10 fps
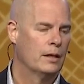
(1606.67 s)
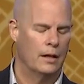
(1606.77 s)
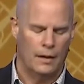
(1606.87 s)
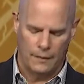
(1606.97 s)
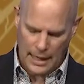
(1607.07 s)

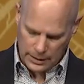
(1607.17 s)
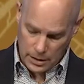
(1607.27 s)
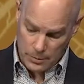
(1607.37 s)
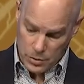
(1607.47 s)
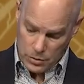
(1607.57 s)
And that
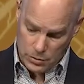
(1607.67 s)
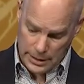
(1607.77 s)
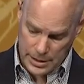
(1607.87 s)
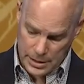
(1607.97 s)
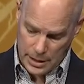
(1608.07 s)
comes through
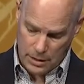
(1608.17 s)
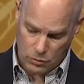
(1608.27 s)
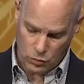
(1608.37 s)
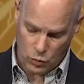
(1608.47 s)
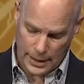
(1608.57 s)

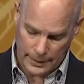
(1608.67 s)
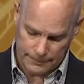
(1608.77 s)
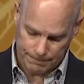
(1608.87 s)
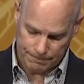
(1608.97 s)
listening well.